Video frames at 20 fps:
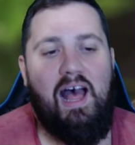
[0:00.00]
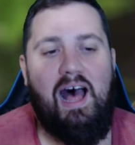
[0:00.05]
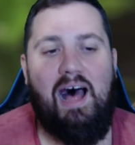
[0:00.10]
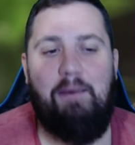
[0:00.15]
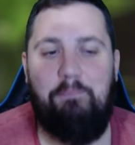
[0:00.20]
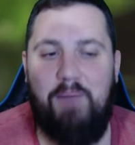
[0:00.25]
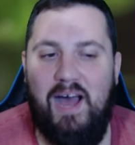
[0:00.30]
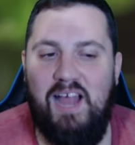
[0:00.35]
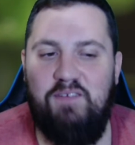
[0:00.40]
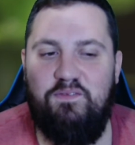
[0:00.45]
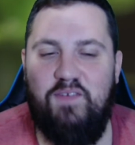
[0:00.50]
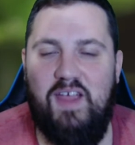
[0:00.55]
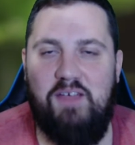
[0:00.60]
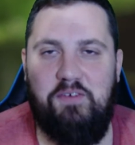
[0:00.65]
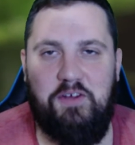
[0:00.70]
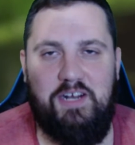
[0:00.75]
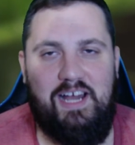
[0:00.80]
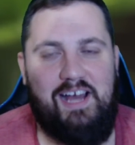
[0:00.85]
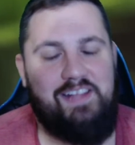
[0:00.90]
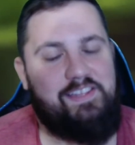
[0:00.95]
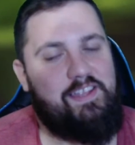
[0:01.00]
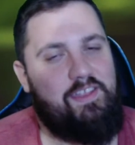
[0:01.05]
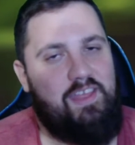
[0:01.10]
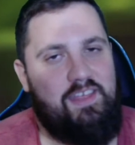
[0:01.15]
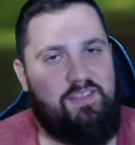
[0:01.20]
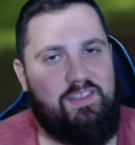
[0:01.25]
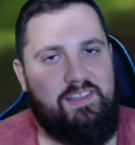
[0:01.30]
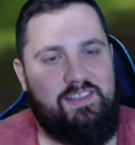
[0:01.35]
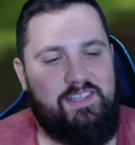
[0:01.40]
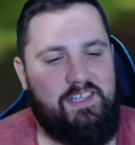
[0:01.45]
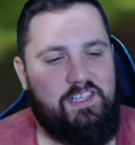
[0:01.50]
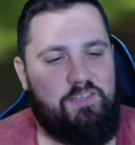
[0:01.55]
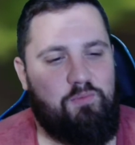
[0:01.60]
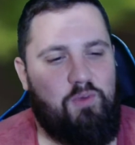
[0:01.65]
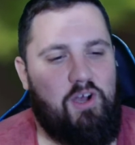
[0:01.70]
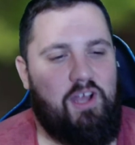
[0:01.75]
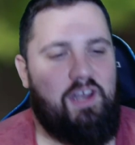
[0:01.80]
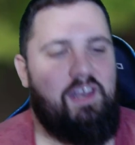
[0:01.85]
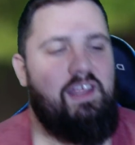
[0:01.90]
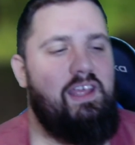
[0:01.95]
My favorite Ozolith is this
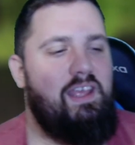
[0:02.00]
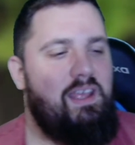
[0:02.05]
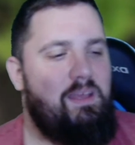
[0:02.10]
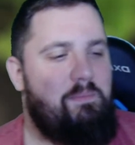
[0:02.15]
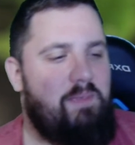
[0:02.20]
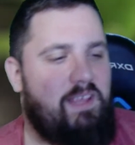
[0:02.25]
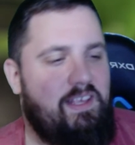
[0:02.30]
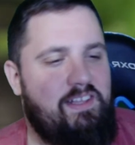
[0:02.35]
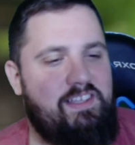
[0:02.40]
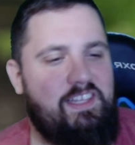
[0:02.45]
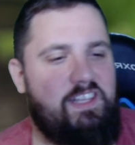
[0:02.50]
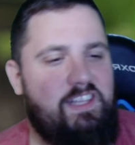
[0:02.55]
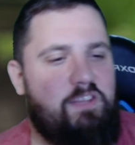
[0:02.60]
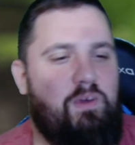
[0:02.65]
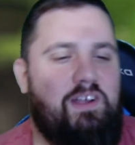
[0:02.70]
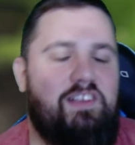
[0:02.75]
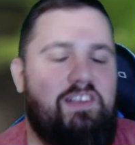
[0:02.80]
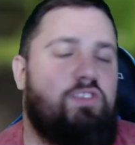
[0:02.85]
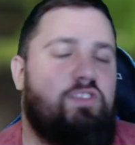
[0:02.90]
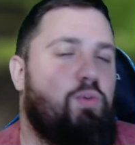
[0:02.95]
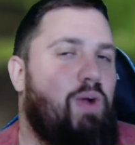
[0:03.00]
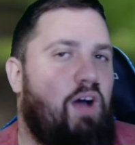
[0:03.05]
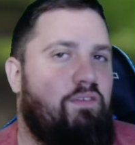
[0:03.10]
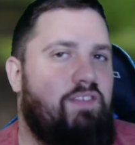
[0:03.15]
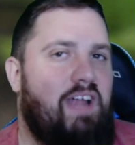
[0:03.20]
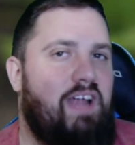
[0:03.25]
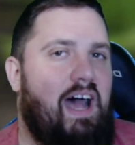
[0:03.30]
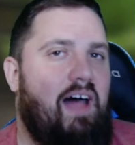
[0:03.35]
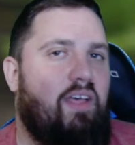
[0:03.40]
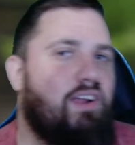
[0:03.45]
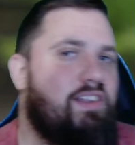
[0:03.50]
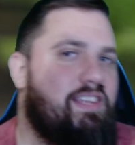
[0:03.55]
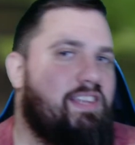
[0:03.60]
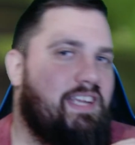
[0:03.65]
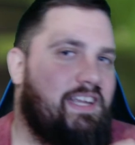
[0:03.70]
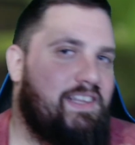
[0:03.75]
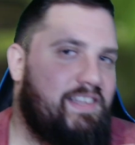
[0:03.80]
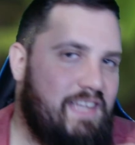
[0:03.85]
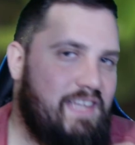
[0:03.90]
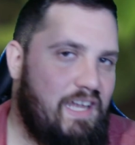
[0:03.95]
one because this one's $12
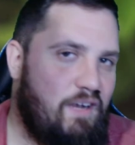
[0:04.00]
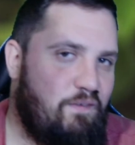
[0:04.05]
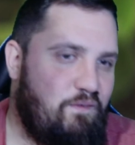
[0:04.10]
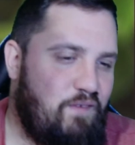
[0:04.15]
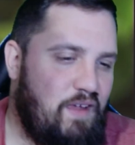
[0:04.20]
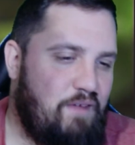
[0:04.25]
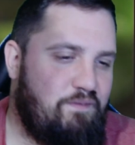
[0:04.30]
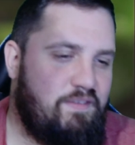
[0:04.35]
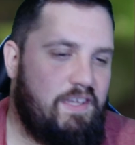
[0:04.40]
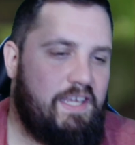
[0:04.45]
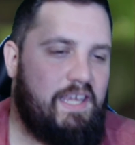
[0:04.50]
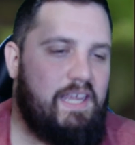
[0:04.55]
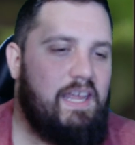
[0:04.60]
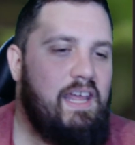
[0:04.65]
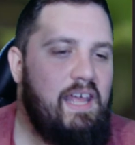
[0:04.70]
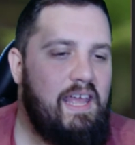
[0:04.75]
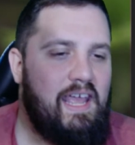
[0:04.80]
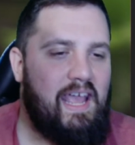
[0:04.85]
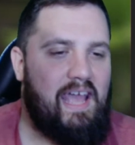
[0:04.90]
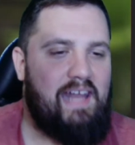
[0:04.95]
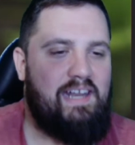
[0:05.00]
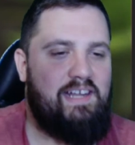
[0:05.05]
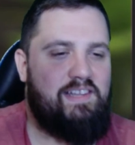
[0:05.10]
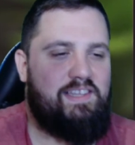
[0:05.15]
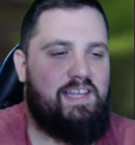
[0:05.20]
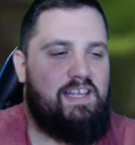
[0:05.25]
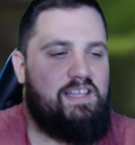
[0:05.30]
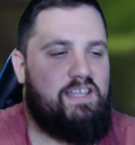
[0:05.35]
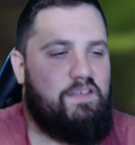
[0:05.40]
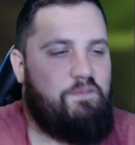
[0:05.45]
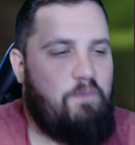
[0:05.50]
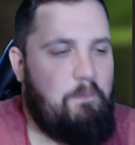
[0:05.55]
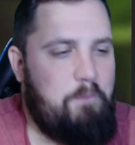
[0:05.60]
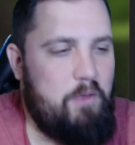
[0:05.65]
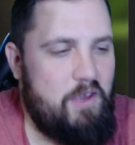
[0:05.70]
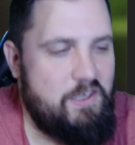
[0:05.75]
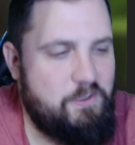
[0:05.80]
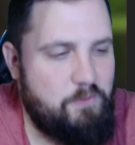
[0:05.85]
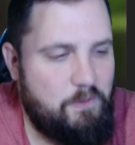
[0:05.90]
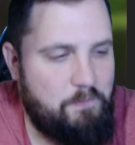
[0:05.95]
instead of $50, and it says if a
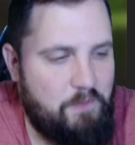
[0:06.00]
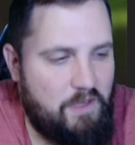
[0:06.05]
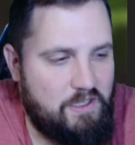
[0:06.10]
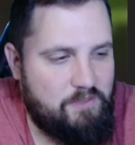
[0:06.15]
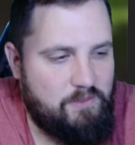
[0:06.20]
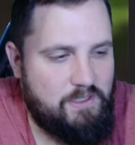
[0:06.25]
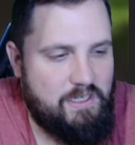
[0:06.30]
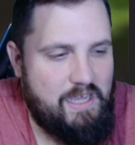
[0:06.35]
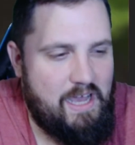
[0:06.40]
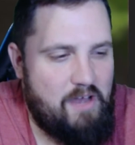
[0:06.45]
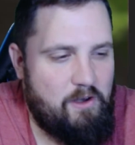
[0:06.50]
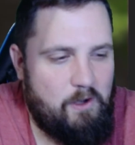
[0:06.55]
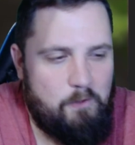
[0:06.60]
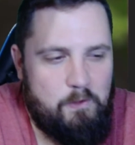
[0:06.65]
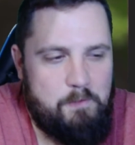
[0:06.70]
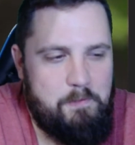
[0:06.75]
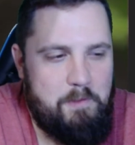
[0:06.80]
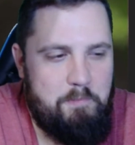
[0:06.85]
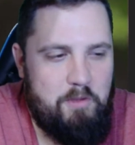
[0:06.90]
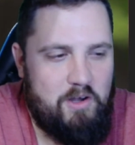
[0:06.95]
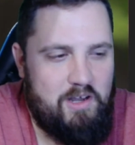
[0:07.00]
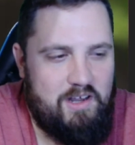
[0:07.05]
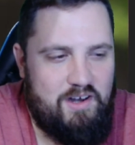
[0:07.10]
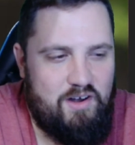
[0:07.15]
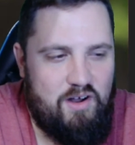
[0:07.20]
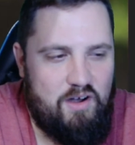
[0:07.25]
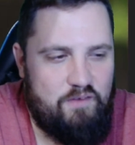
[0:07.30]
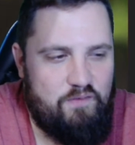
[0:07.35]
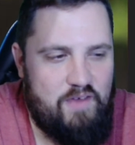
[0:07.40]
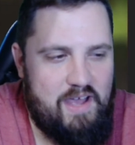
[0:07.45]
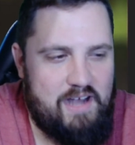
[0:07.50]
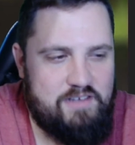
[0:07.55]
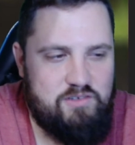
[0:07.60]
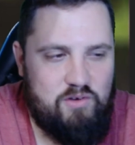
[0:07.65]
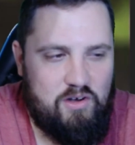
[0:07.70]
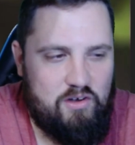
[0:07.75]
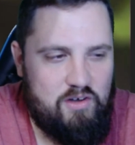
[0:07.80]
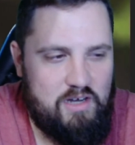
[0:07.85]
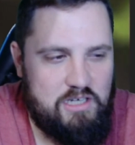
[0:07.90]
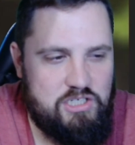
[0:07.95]
+1/+1 counter would be put on an artifact or
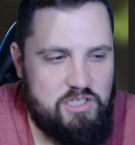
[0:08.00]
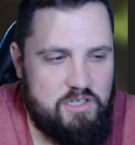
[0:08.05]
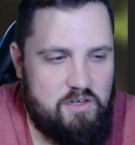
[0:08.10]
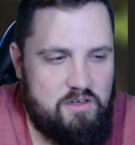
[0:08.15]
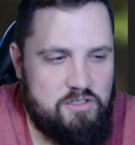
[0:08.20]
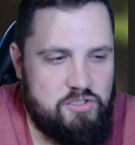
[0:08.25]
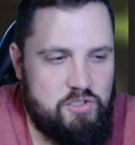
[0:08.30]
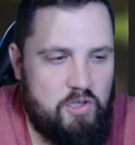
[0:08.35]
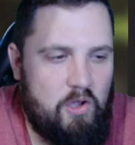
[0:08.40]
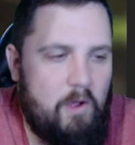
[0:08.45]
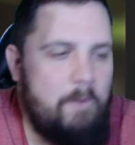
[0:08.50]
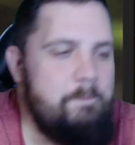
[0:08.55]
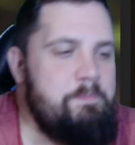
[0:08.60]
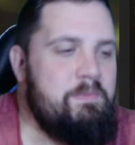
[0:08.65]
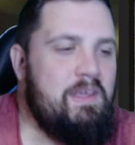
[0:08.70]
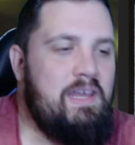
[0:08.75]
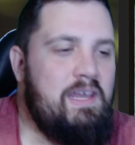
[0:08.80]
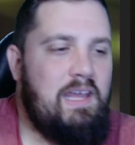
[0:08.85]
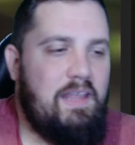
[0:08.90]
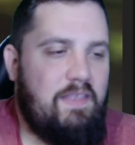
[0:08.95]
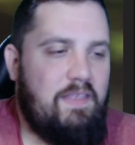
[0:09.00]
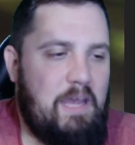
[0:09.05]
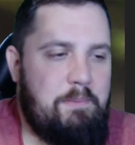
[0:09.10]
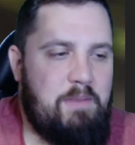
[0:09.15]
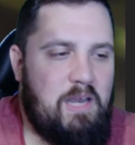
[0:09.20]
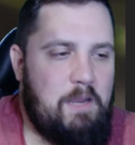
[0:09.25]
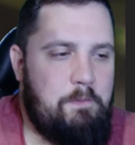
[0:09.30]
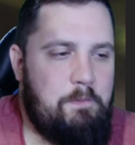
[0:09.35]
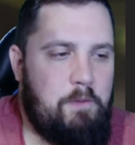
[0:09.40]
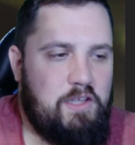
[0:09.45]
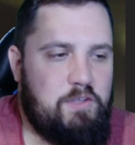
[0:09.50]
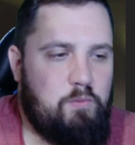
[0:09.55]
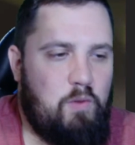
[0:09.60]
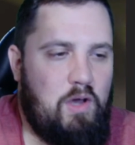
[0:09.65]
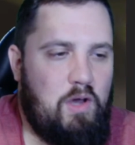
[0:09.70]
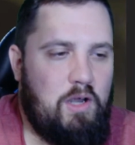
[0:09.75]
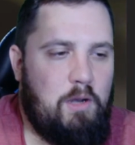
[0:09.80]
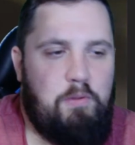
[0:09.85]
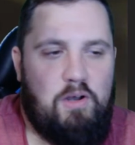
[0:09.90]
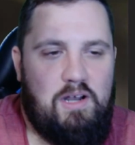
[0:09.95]
a creature you control, that many
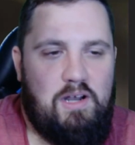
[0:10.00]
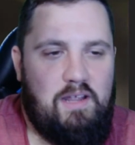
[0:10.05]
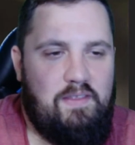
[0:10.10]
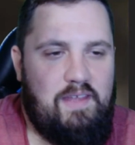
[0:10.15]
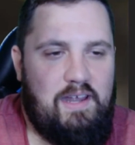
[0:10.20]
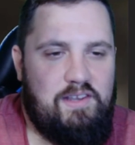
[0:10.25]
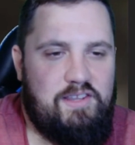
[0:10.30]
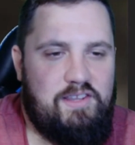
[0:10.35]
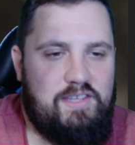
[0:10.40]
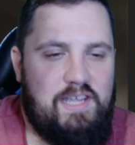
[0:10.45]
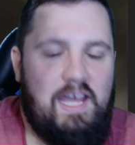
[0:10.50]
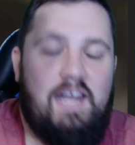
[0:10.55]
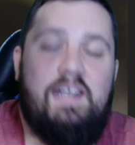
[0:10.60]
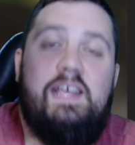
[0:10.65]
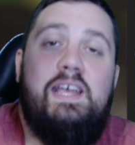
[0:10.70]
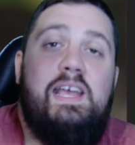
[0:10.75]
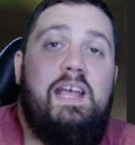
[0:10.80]
+1 are put on that instead.